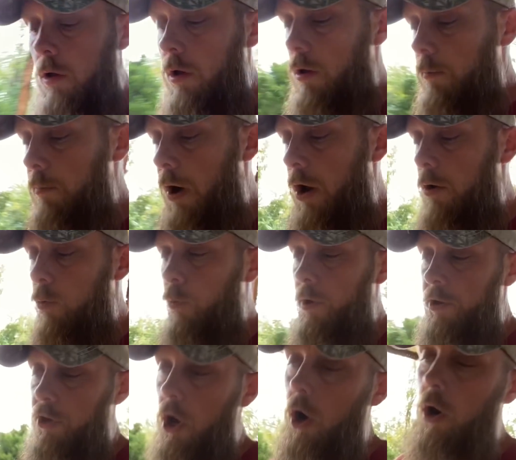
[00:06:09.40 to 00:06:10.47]
But when
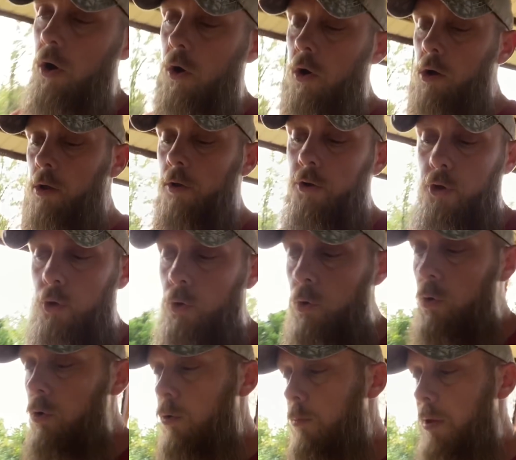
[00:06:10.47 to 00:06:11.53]

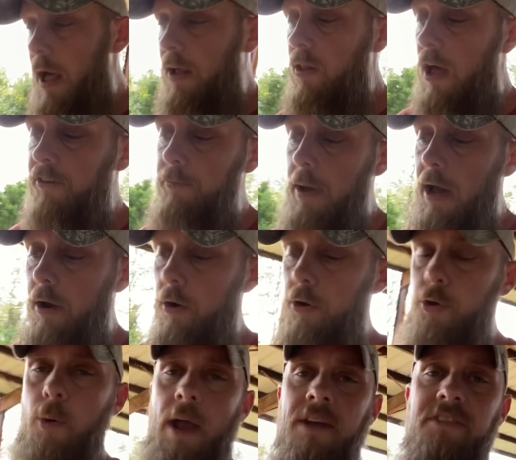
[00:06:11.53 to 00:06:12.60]
you Black Lives Matter,
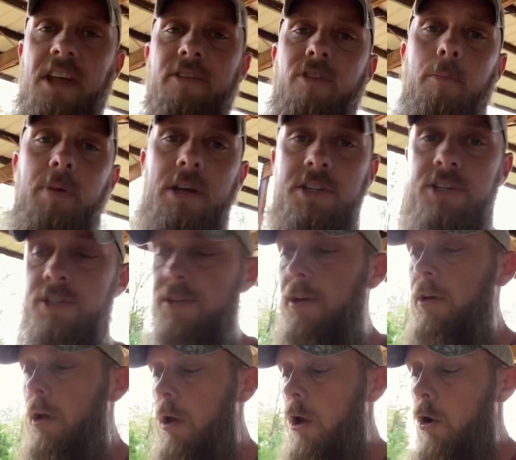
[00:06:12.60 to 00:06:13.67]
you Antifa bitches,
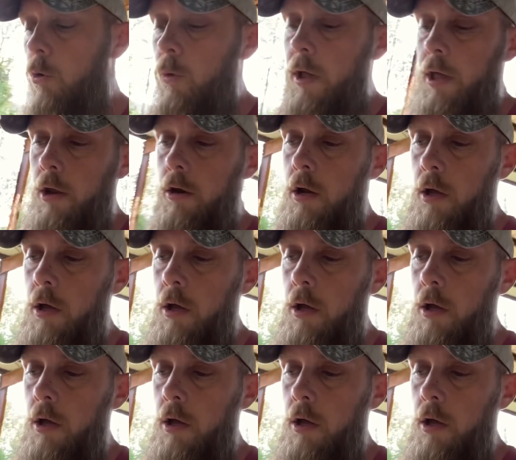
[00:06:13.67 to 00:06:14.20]
when